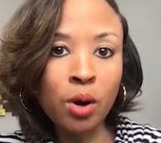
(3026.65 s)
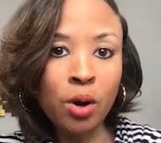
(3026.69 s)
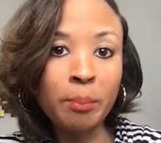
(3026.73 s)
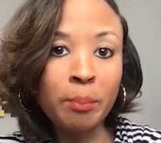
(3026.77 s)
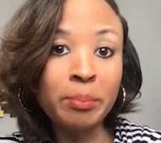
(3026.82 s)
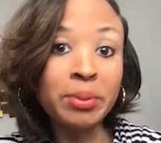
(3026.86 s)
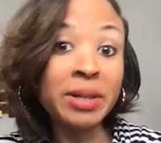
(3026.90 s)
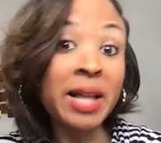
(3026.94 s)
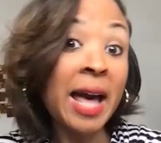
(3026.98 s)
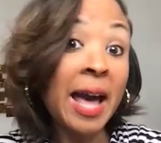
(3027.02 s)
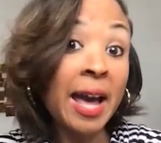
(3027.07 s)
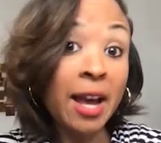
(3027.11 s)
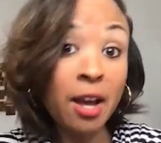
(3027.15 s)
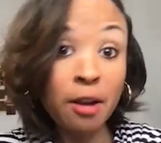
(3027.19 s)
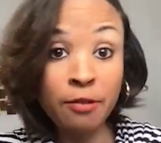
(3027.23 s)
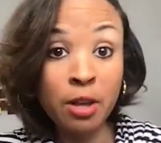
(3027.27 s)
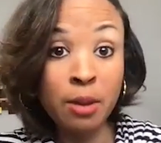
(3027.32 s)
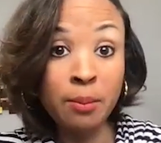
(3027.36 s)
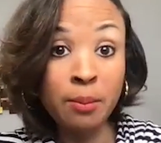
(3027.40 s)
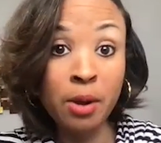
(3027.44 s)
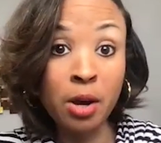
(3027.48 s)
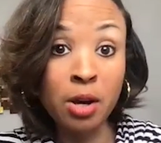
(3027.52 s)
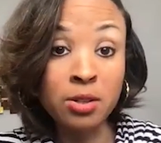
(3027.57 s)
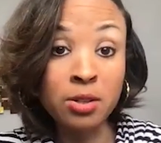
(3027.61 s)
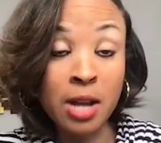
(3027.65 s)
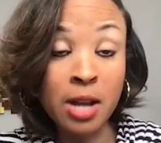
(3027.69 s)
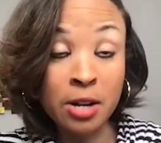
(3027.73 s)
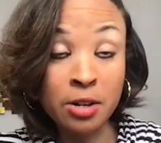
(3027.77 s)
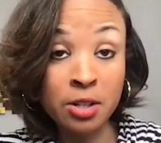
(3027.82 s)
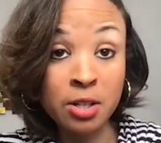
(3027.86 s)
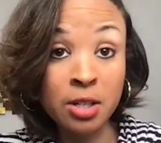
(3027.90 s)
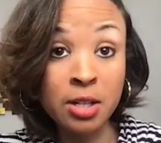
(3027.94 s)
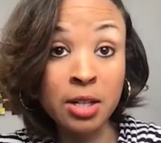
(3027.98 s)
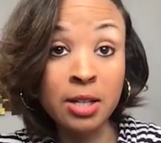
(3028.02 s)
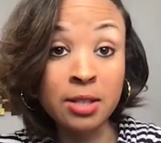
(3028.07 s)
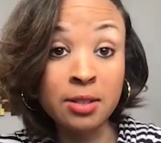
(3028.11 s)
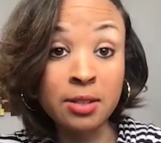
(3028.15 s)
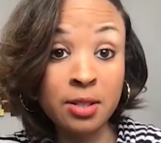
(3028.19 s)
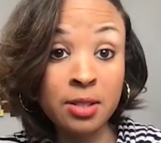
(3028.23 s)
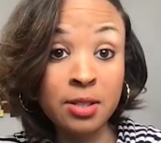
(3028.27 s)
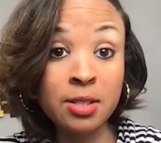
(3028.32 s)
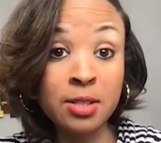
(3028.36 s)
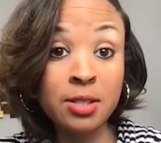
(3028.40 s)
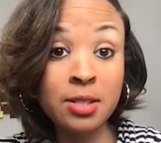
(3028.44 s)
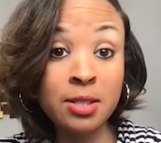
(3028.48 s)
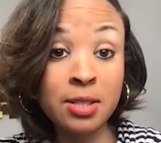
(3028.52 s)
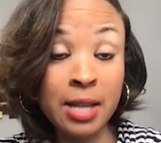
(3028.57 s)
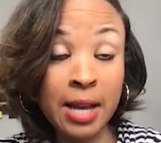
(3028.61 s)
Black female
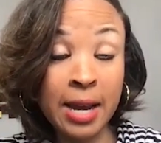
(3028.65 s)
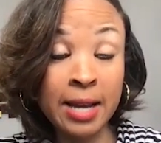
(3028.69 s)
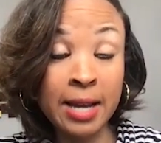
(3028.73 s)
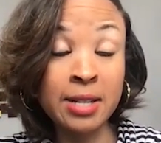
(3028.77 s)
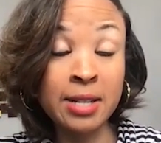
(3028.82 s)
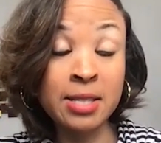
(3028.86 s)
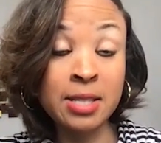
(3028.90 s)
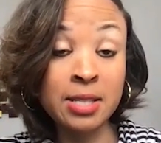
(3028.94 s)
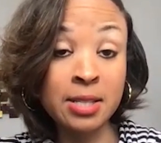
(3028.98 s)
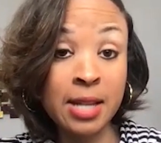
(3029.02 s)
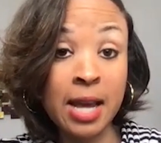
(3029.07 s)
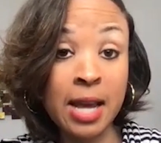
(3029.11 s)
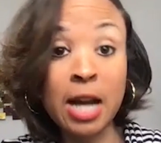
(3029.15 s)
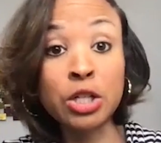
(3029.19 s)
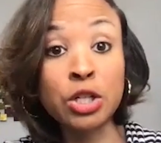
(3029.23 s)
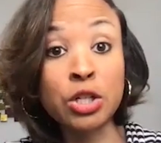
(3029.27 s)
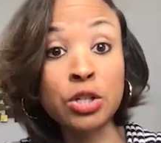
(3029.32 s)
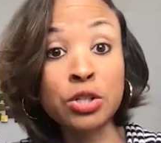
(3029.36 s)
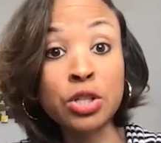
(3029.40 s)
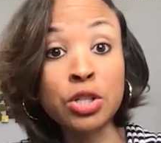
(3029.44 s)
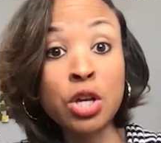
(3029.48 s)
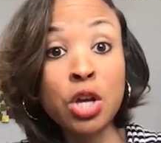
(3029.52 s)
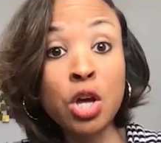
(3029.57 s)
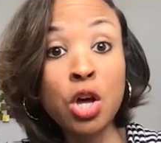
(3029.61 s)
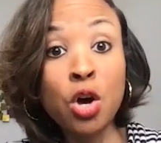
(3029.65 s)
scientists and doctors